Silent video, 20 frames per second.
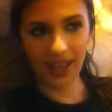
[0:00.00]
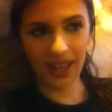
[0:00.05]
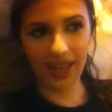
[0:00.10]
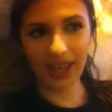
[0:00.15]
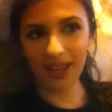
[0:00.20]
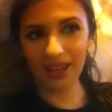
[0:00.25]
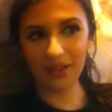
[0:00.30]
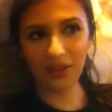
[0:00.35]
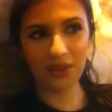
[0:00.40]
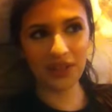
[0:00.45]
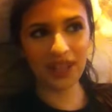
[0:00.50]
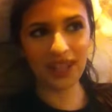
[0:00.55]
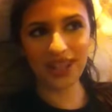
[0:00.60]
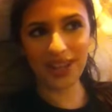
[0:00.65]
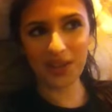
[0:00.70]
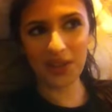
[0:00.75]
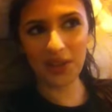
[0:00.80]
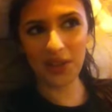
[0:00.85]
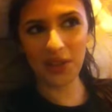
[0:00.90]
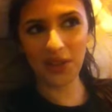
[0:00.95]
And you could
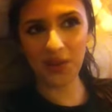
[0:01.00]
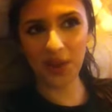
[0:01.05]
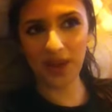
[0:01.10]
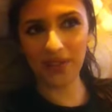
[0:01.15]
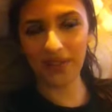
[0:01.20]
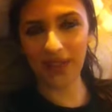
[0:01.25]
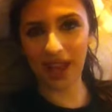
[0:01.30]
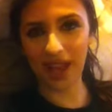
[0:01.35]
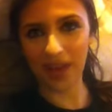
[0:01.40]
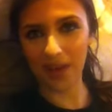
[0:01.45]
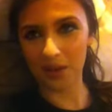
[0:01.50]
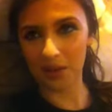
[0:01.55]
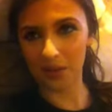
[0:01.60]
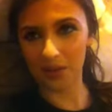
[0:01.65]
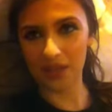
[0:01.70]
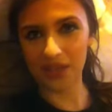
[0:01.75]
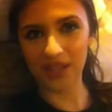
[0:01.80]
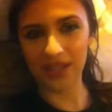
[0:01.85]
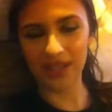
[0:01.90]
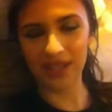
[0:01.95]
hear it throughout the
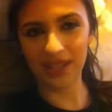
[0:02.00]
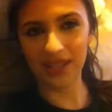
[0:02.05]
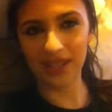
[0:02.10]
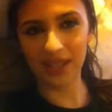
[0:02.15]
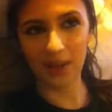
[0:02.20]
house.